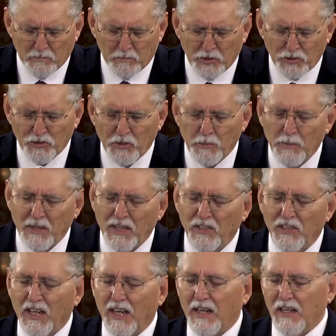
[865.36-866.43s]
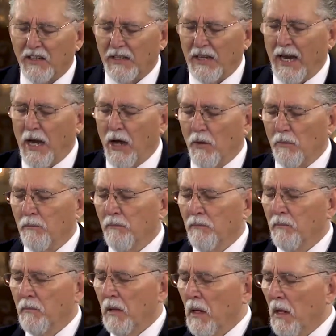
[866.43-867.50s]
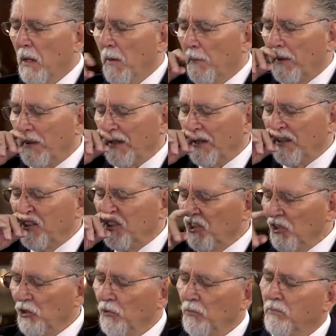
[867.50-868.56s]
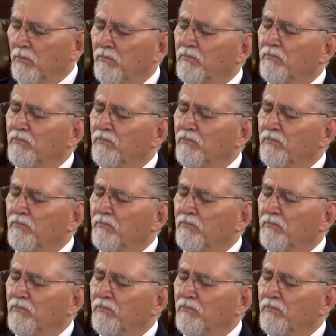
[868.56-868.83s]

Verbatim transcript: Picture him being taken down, put in the tomb.